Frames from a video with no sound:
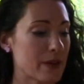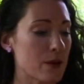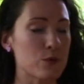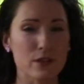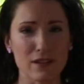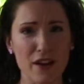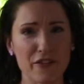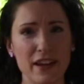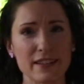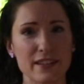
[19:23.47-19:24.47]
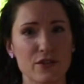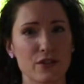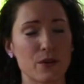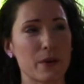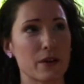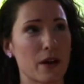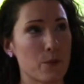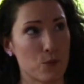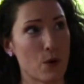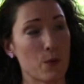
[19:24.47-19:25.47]
it was a lot fancier than
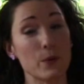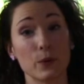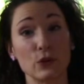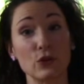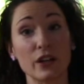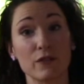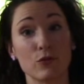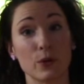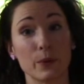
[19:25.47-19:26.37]
what we were looking for.